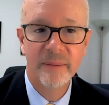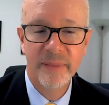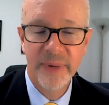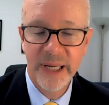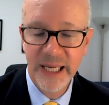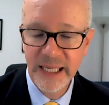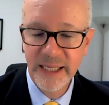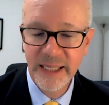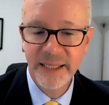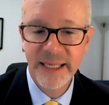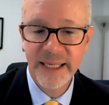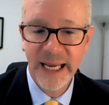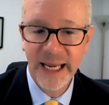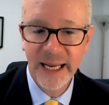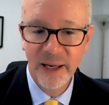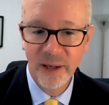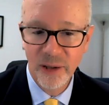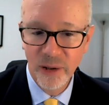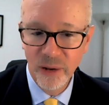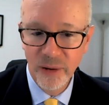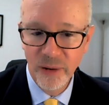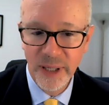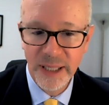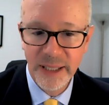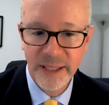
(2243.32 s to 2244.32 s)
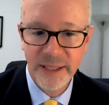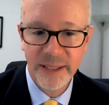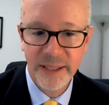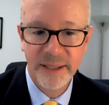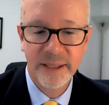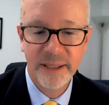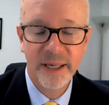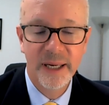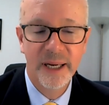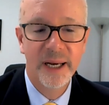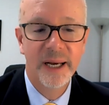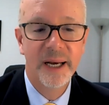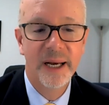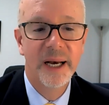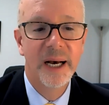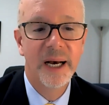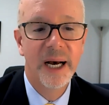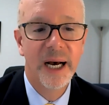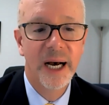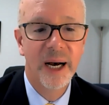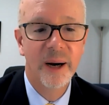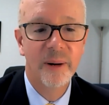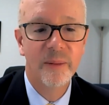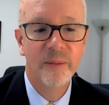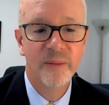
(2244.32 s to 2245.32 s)
in St. Louis,
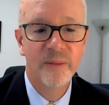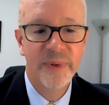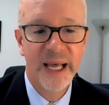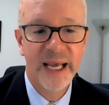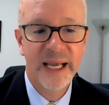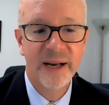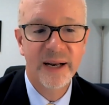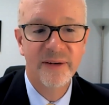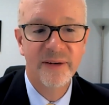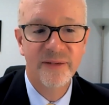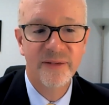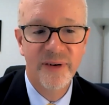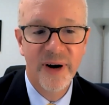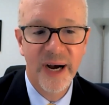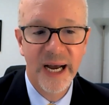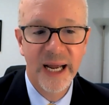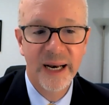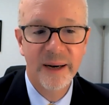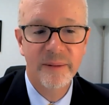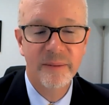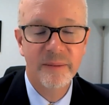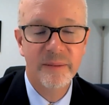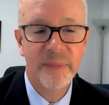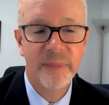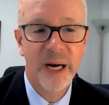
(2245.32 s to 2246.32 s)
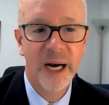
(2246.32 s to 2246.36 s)
they can find